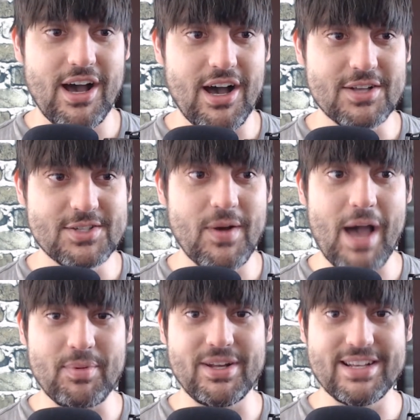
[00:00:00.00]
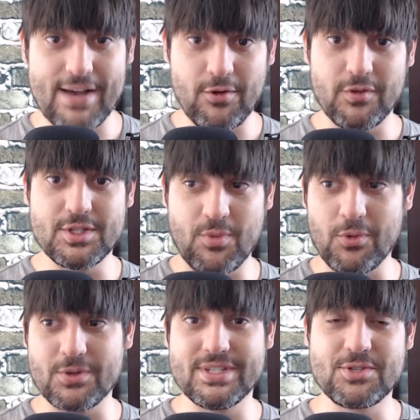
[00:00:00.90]
so happy to have all these
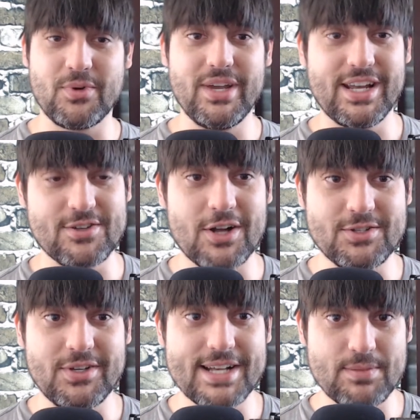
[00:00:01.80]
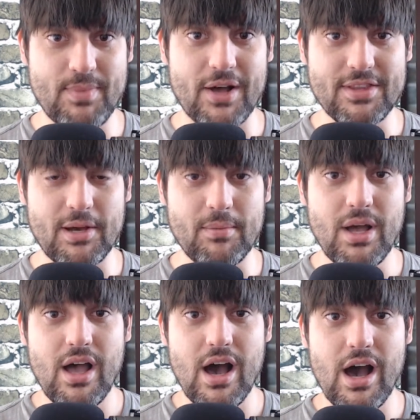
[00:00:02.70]
spoilers each week and talk to you guys about them.
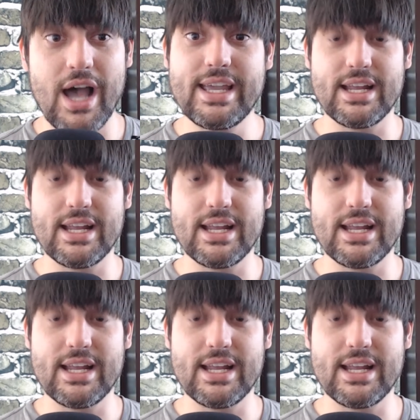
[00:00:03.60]
Again,